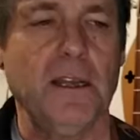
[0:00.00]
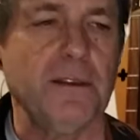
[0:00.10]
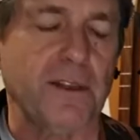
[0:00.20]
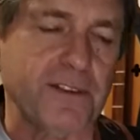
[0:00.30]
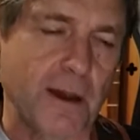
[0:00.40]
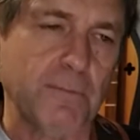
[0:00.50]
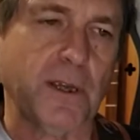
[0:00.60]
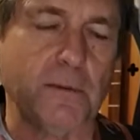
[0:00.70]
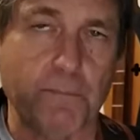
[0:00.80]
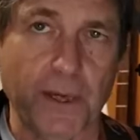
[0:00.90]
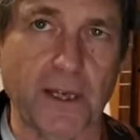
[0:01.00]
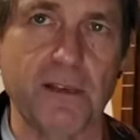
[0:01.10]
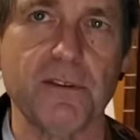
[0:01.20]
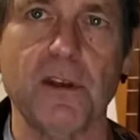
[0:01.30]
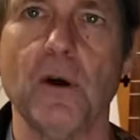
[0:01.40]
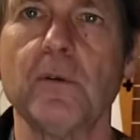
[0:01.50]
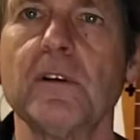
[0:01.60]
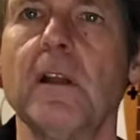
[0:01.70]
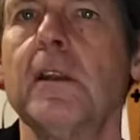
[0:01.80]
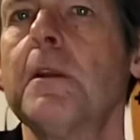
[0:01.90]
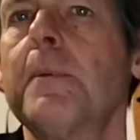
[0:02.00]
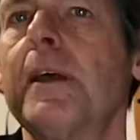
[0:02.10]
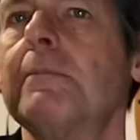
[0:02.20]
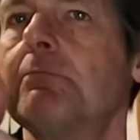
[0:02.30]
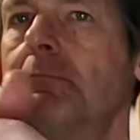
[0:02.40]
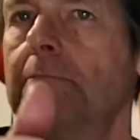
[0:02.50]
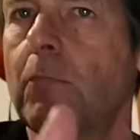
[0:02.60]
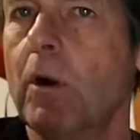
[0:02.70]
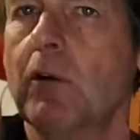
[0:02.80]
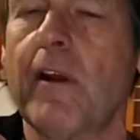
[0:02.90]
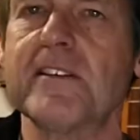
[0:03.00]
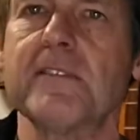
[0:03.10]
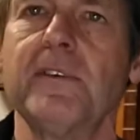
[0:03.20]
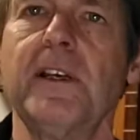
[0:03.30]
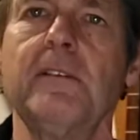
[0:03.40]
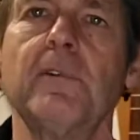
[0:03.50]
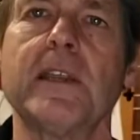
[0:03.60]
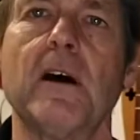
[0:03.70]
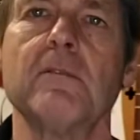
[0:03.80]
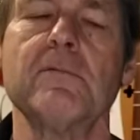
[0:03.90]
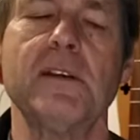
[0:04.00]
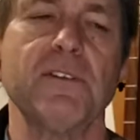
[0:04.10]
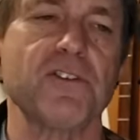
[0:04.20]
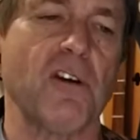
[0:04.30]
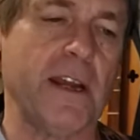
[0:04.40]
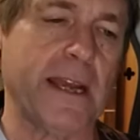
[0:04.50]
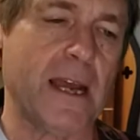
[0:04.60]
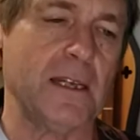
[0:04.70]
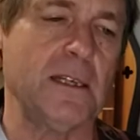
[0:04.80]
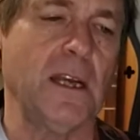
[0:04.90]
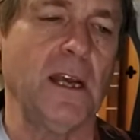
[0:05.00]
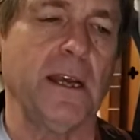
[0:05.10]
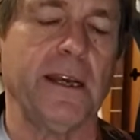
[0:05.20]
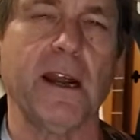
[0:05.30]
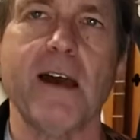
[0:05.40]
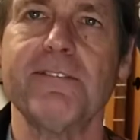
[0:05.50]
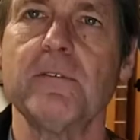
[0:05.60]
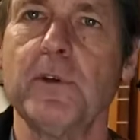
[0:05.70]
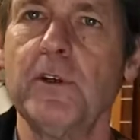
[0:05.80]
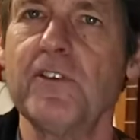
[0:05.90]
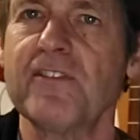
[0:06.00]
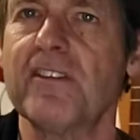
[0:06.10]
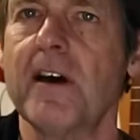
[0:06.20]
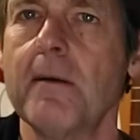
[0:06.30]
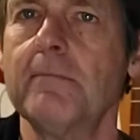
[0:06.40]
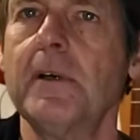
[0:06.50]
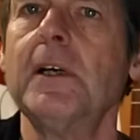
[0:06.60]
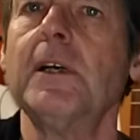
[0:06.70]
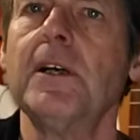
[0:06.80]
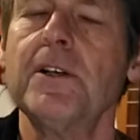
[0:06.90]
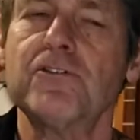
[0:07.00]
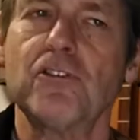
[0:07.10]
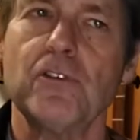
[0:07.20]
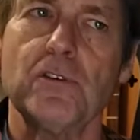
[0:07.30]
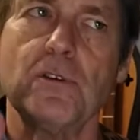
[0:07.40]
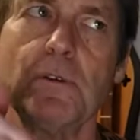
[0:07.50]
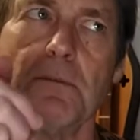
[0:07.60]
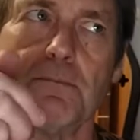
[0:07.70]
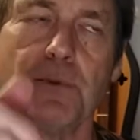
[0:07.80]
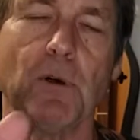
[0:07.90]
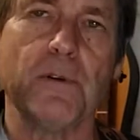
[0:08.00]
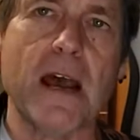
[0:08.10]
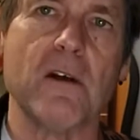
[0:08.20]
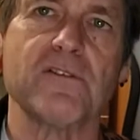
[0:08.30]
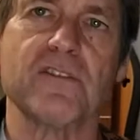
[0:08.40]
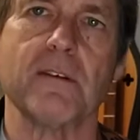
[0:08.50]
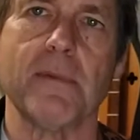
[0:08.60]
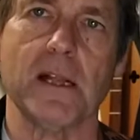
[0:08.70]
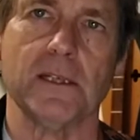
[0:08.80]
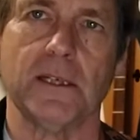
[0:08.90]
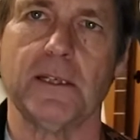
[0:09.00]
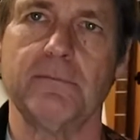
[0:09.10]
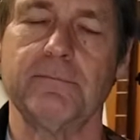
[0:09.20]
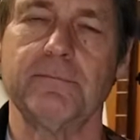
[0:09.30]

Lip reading: The thumb can pick the note a little bit more aggressively without even trying at it. And often we use the thumb to pronounce the melody.